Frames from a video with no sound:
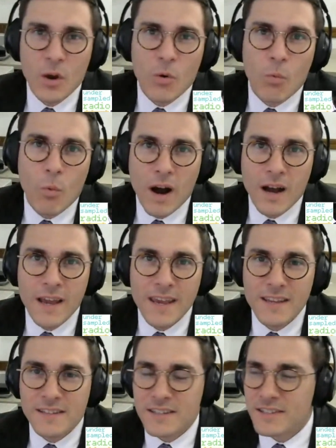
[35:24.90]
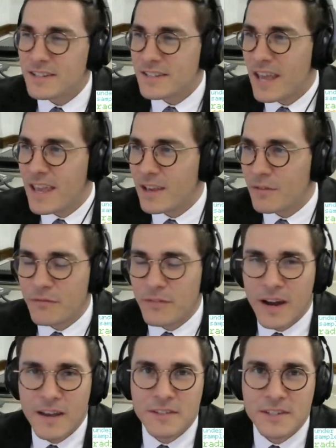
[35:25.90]
Why does it take
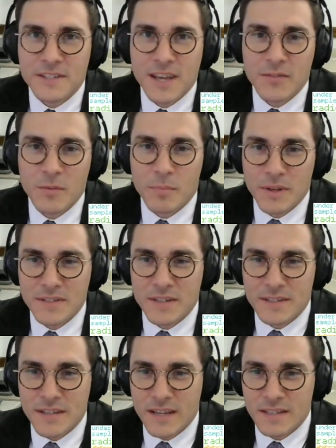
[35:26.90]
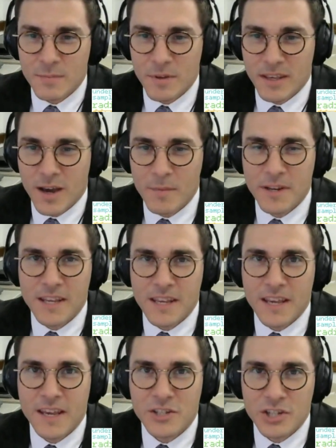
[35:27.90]
5 to 7 business days to become an
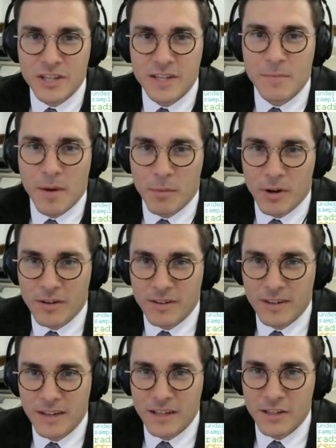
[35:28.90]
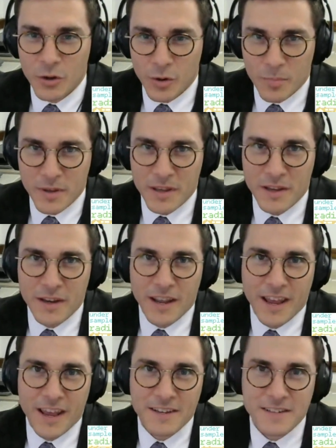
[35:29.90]
EAGE member? European
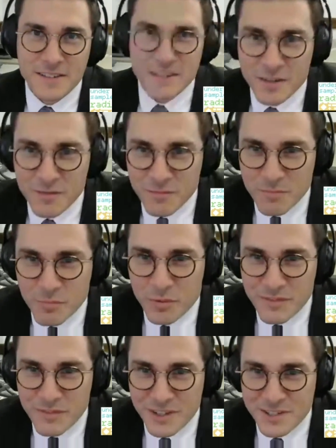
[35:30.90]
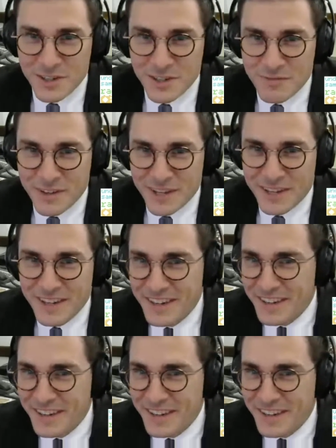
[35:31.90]
and previous European.